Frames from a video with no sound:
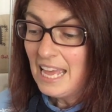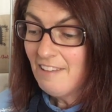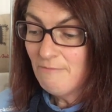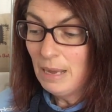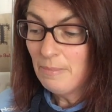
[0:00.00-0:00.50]

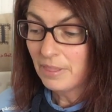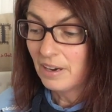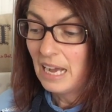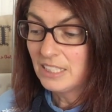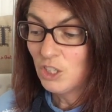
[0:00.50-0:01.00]
If my mother
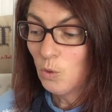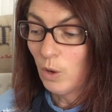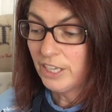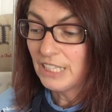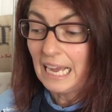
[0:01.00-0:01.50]
had to go
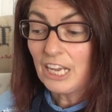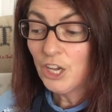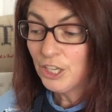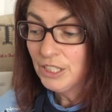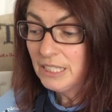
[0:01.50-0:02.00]
out and
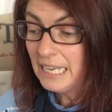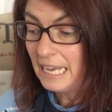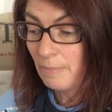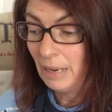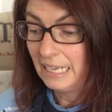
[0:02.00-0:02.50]
couldn't
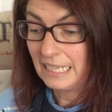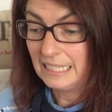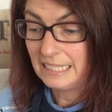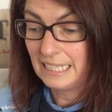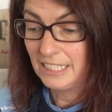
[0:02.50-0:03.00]
take my little
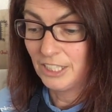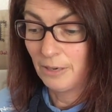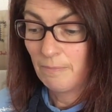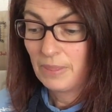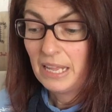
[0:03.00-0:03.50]
sister,
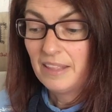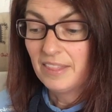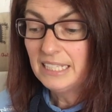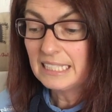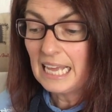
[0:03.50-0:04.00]

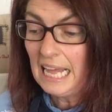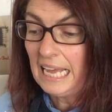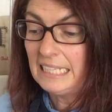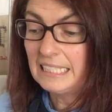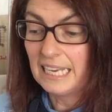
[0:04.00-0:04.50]
this
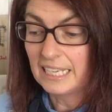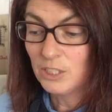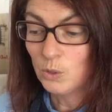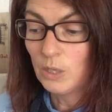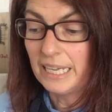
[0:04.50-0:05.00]
kind
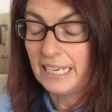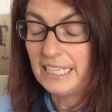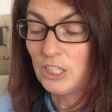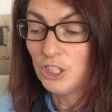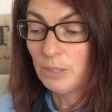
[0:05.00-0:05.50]
next door lady
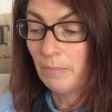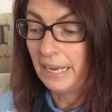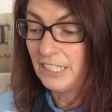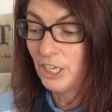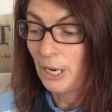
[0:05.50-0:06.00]
used to
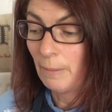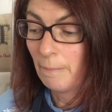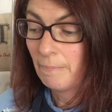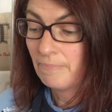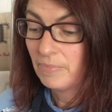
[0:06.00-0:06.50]
mind her.
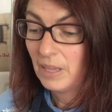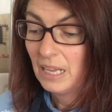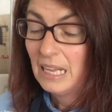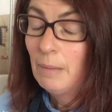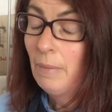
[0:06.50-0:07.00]

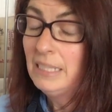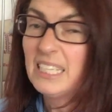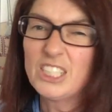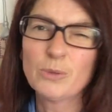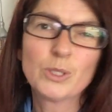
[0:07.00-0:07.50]
My
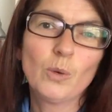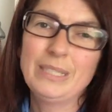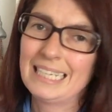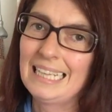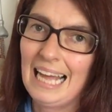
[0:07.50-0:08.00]
sister was
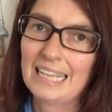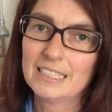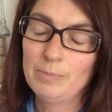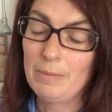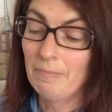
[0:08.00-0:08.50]
always glad
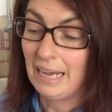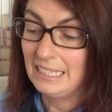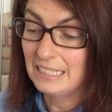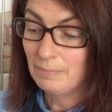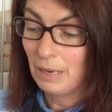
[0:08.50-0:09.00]
to be
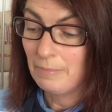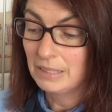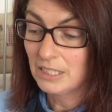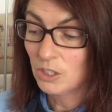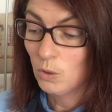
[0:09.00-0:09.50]
minded by
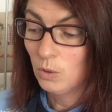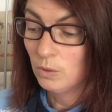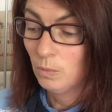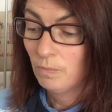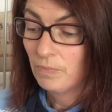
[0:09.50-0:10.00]
Mrs. Coco,